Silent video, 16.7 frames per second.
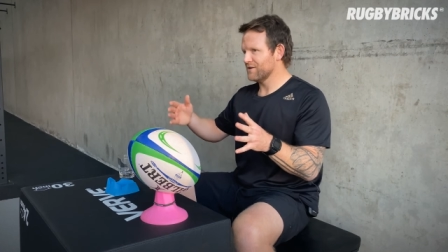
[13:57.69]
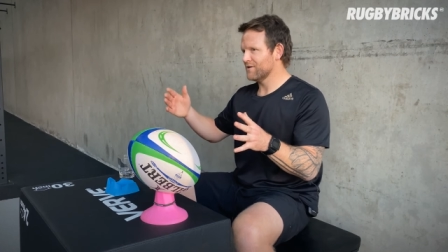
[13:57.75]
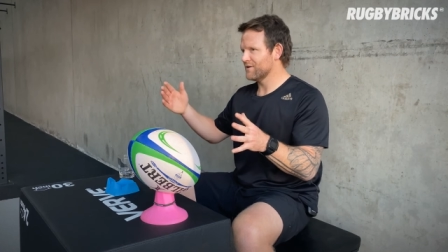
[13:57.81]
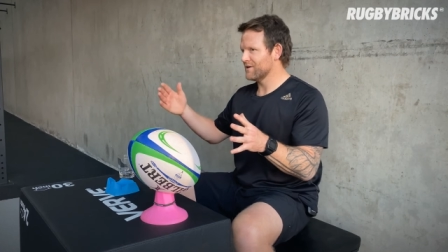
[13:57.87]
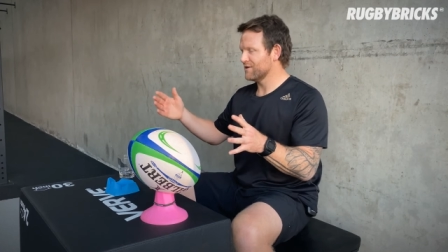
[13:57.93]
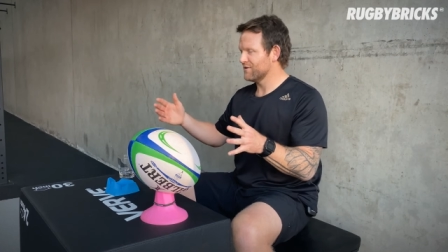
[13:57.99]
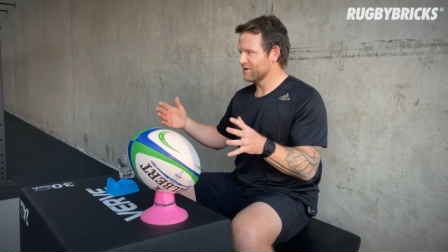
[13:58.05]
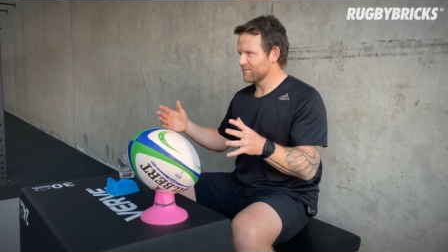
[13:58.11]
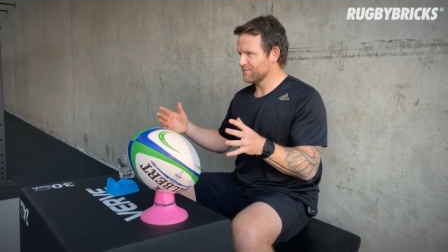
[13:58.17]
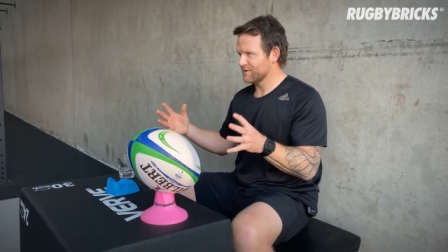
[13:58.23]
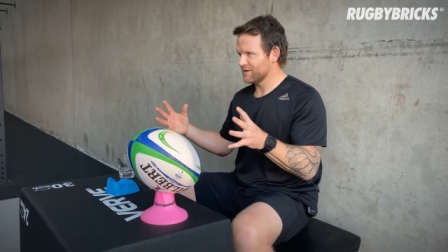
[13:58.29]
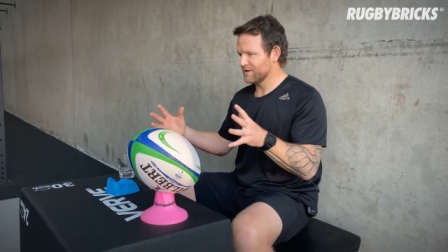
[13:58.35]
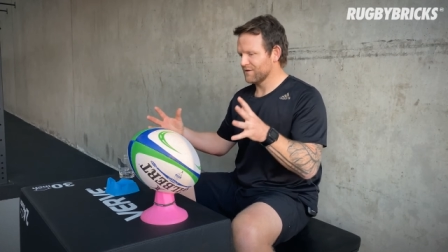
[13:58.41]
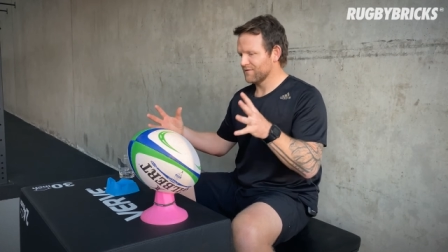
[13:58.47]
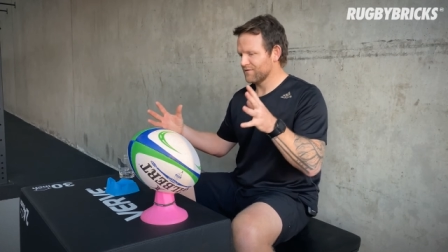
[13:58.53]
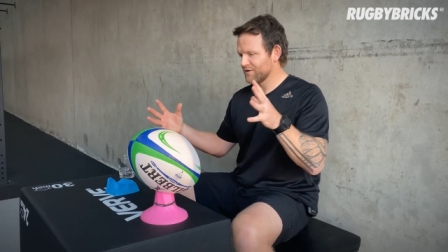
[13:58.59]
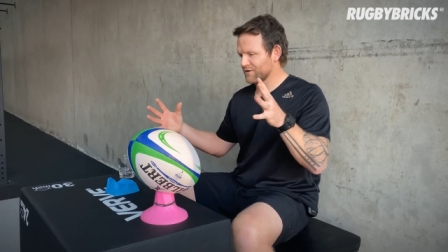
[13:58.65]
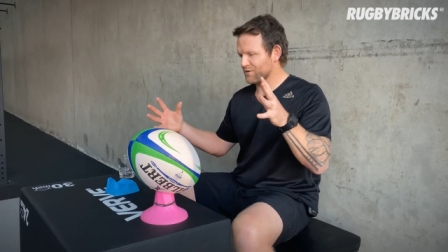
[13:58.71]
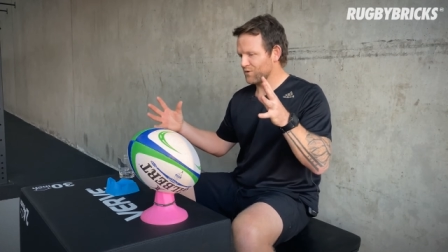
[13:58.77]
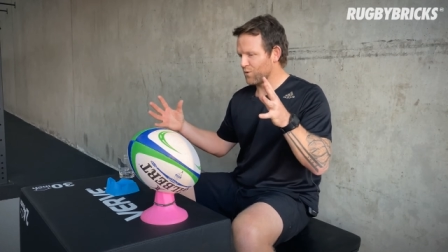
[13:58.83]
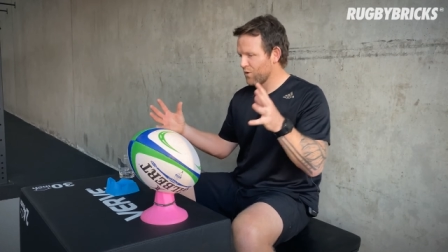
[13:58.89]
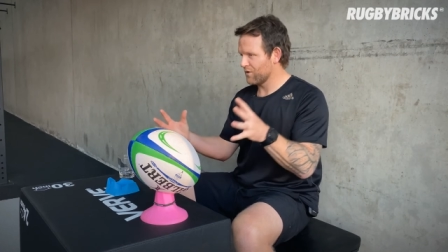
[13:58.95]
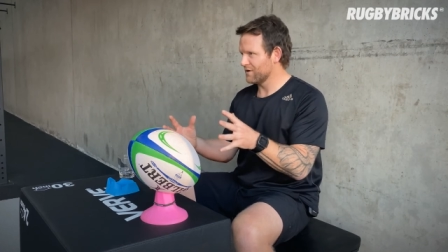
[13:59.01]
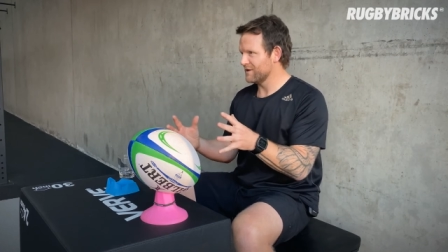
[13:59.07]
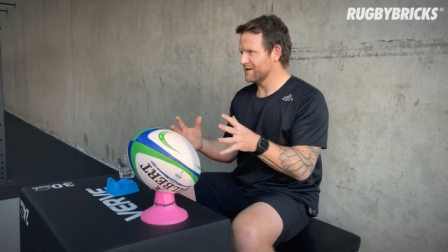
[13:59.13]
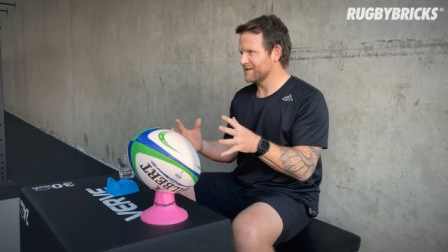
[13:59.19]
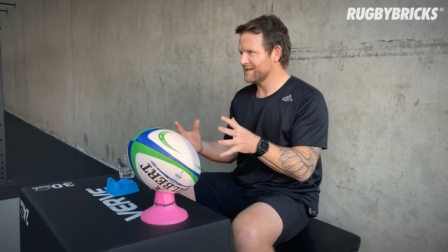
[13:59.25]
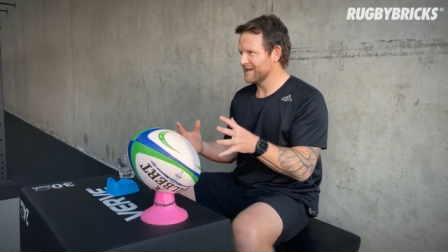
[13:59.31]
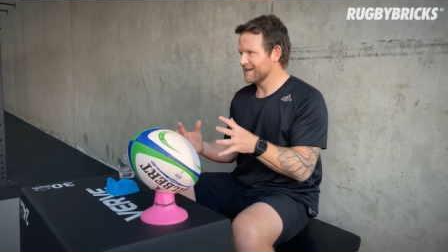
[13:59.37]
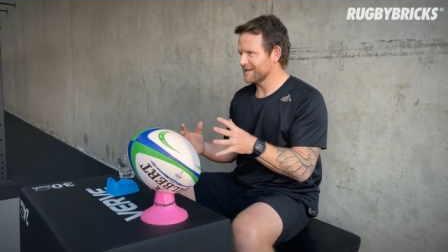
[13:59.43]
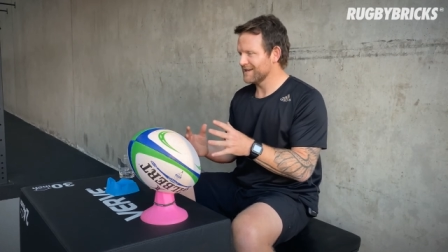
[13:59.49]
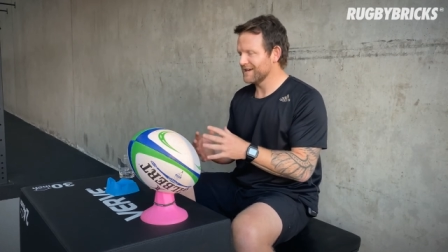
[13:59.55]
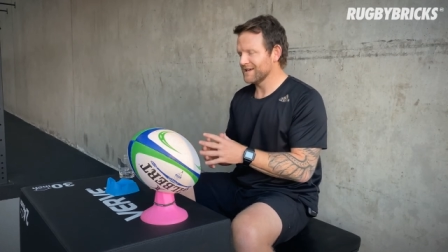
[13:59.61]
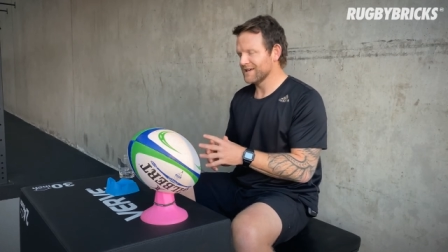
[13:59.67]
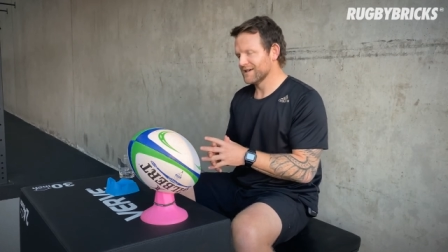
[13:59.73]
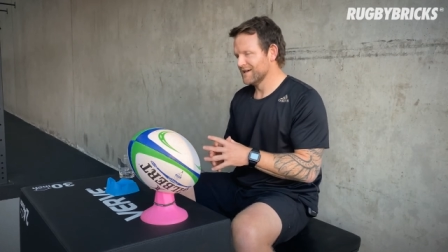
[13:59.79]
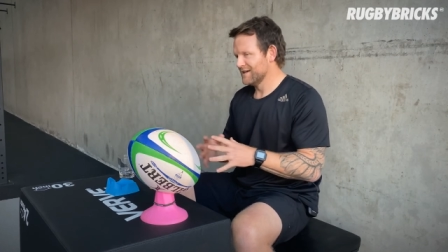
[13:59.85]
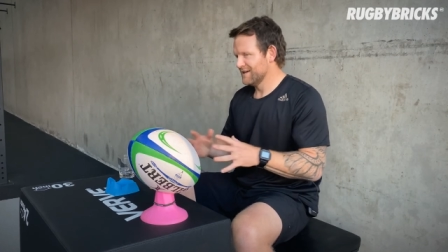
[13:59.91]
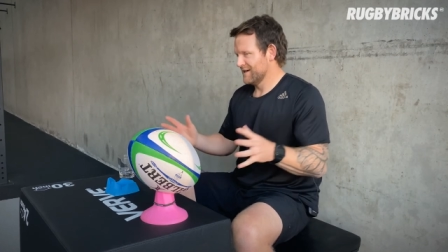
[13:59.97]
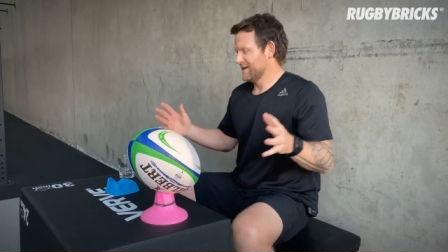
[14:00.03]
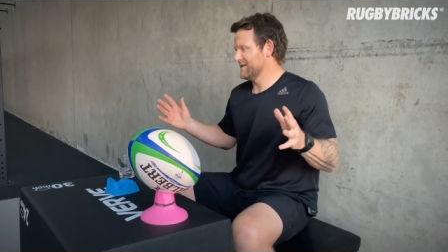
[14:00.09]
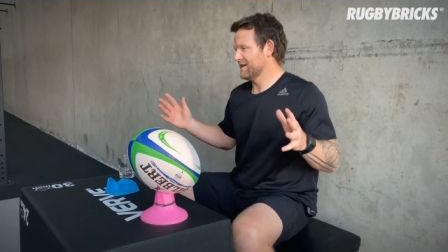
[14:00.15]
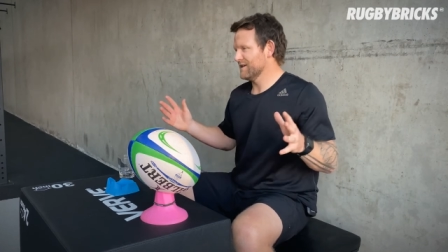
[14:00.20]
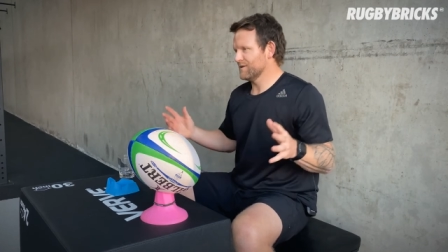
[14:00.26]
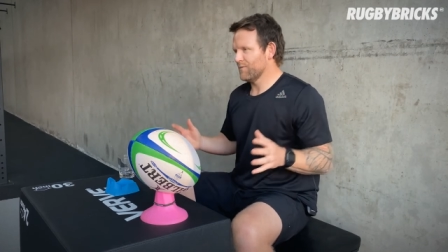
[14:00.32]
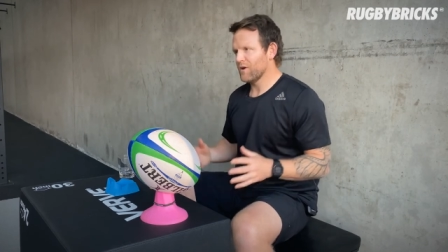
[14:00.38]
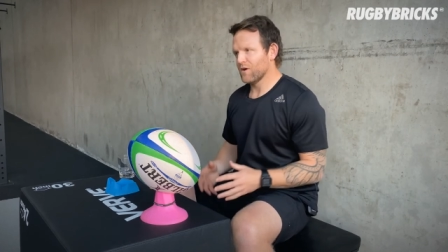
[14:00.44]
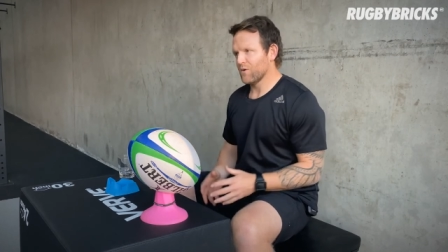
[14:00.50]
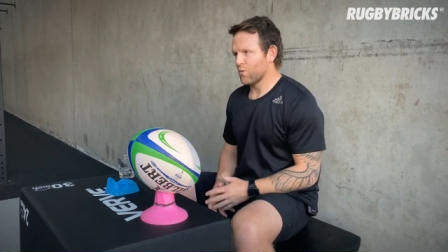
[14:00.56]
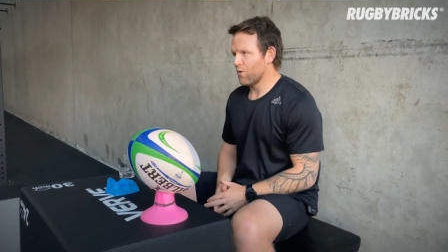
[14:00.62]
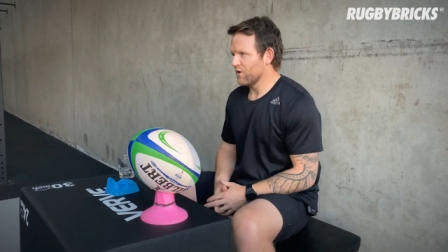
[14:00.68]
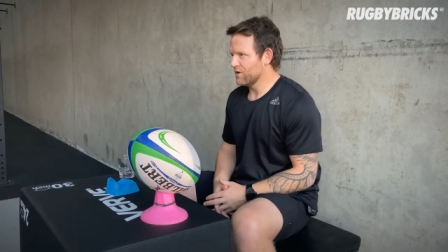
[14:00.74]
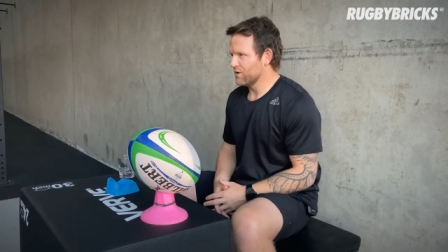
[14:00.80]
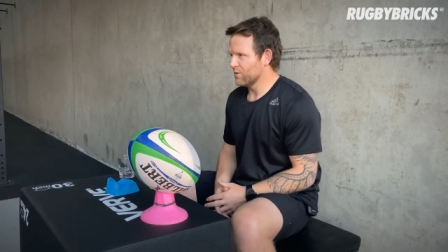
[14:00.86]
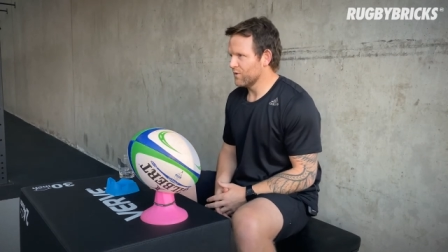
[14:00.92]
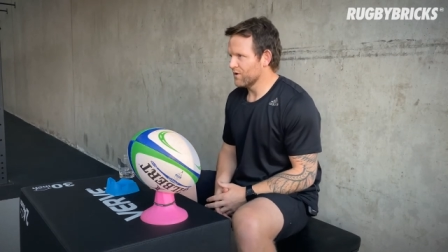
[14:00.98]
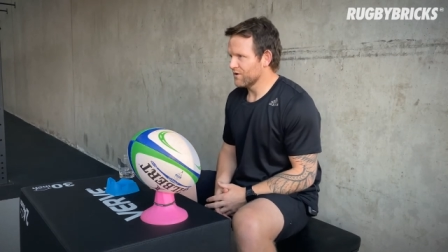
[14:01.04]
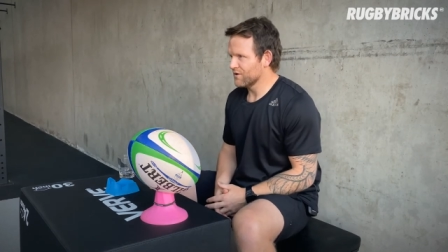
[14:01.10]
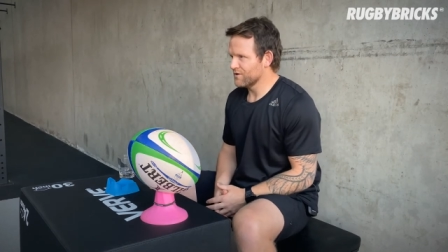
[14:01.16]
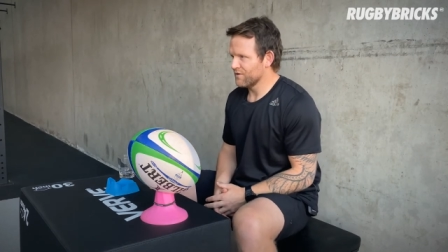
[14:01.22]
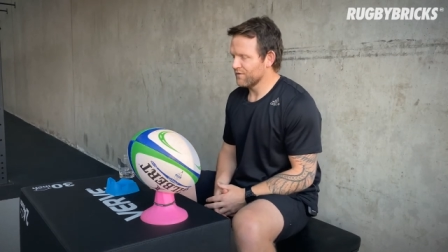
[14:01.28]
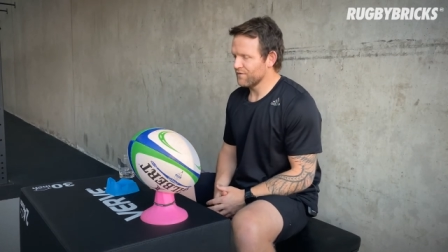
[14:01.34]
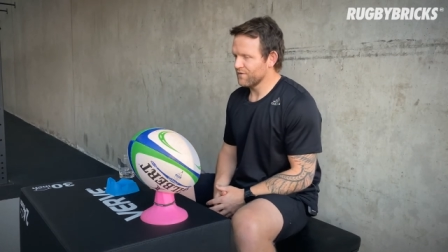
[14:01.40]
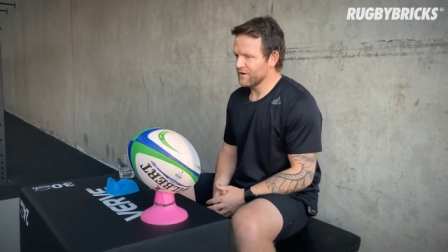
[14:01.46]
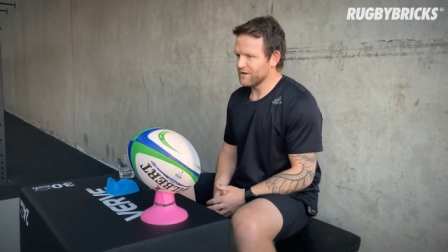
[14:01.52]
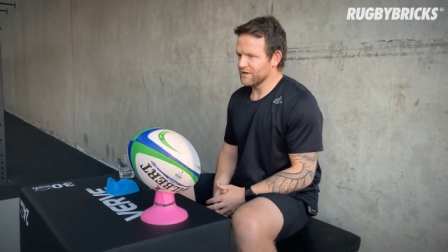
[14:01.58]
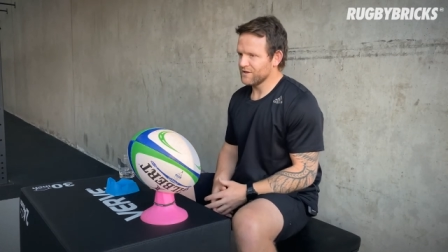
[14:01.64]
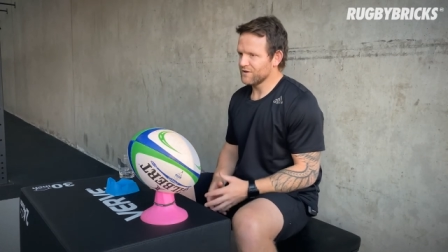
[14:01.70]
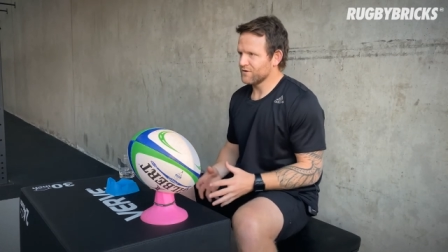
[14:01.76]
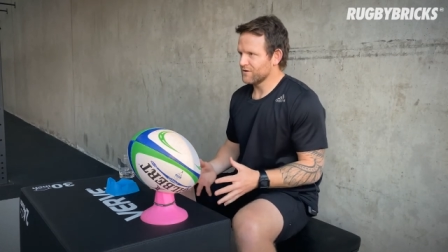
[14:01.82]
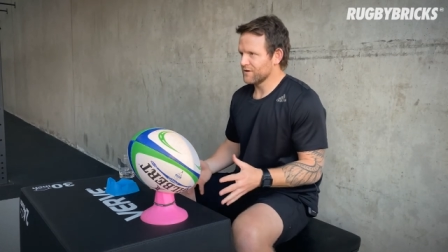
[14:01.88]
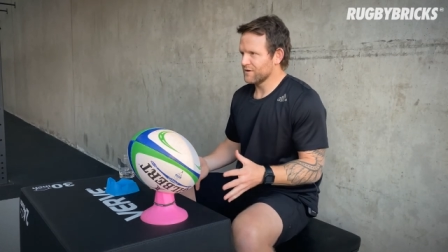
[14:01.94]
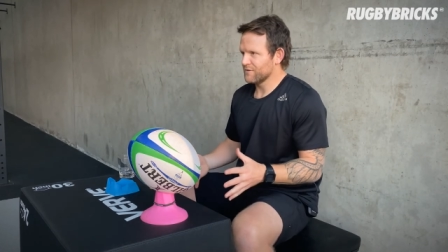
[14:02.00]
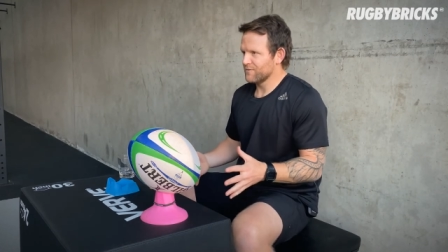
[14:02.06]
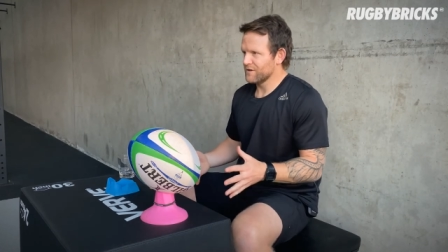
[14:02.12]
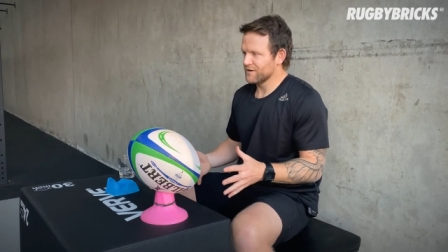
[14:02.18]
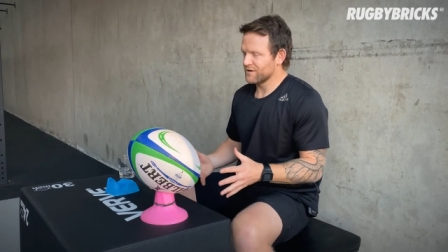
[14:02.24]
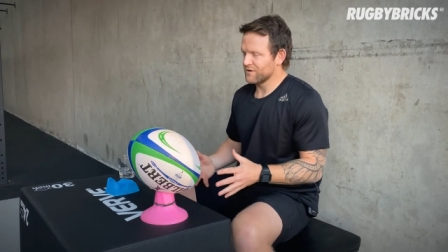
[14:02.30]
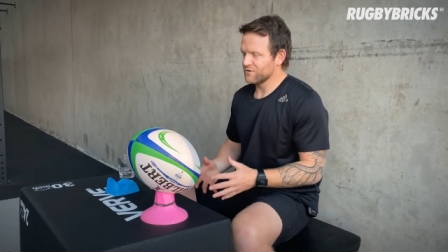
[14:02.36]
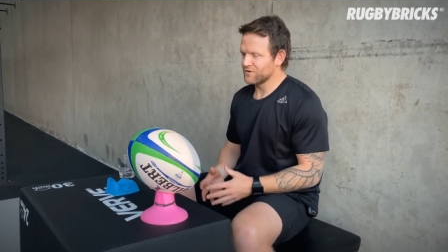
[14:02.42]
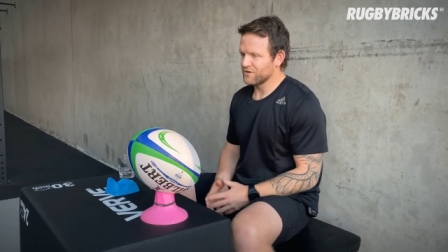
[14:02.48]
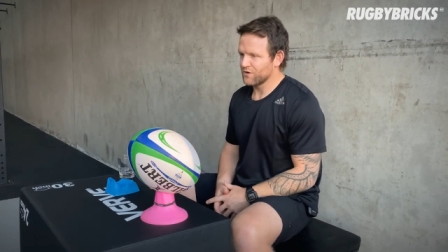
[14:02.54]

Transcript: 99% of a quality technique, it doesn't matter what you wear on your feet, you're not going to be a good